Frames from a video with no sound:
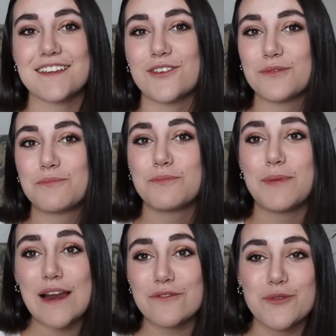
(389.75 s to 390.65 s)
Your
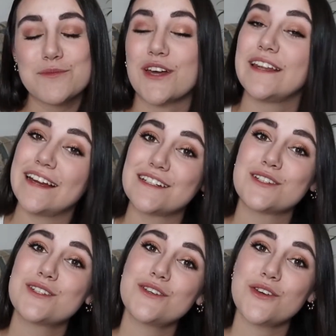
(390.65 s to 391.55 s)
platforms are
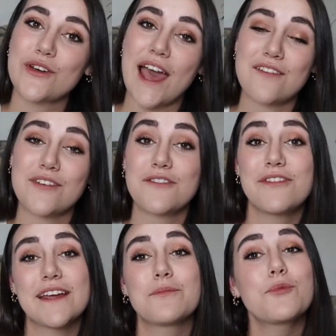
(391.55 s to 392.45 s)
linked to your Canva
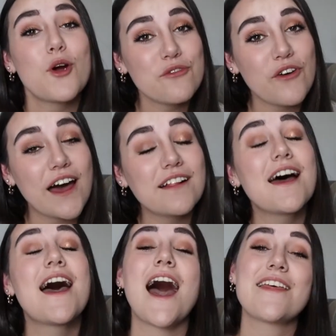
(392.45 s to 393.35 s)
affiliate profile,
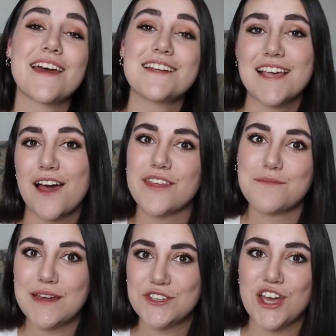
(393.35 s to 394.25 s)
and that is how they
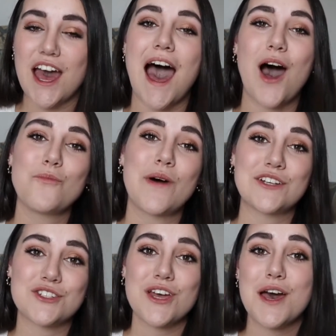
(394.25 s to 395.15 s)
measure how
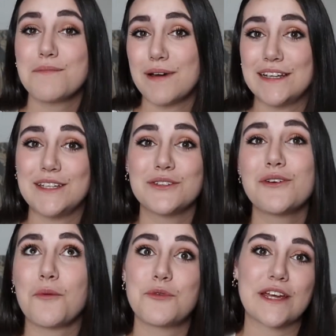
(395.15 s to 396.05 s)
much money you
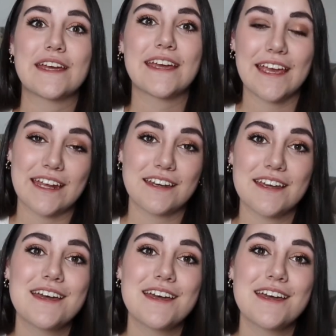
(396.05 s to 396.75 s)
are bringing in.